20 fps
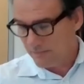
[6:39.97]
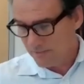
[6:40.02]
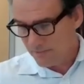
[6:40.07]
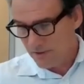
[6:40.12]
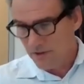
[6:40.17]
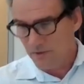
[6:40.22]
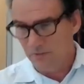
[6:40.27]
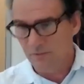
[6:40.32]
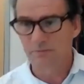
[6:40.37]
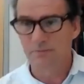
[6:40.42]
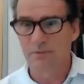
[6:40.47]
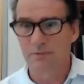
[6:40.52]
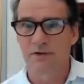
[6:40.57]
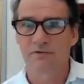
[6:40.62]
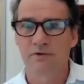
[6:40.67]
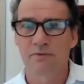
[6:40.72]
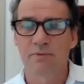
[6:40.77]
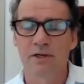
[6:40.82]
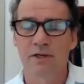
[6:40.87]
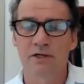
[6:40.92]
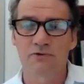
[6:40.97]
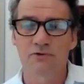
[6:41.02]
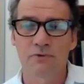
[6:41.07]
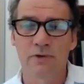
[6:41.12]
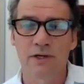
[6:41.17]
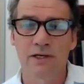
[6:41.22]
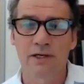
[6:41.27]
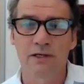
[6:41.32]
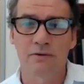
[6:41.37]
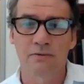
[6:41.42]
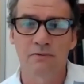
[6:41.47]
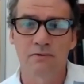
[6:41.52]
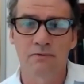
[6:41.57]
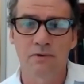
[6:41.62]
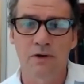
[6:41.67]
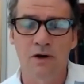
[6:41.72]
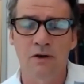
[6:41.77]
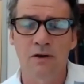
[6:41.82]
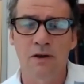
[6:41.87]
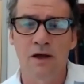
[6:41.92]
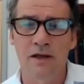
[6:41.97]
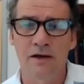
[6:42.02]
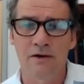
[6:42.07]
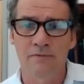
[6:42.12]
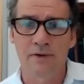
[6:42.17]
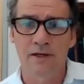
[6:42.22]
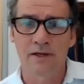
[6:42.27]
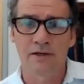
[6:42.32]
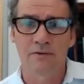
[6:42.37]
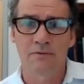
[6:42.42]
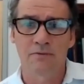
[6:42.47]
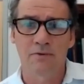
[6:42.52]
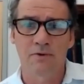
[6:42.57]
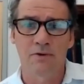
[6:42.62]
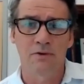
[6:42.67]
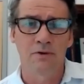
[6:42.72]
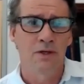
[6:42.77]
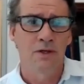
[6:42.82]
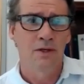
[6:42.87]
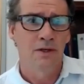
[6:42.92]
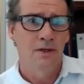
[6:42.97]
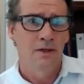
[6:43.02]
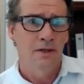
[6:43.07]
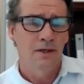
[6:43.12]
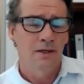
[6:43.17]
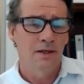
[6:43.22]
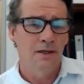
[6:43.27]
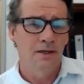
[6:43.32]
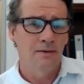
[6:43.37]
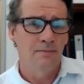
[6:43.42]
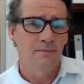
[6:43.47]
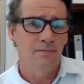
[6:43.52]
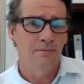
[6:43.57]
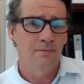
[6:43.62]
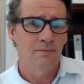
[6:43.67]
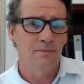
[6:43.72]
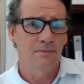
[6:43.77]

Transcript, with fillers: you know, everybody's ready to online and ready to roll. Um,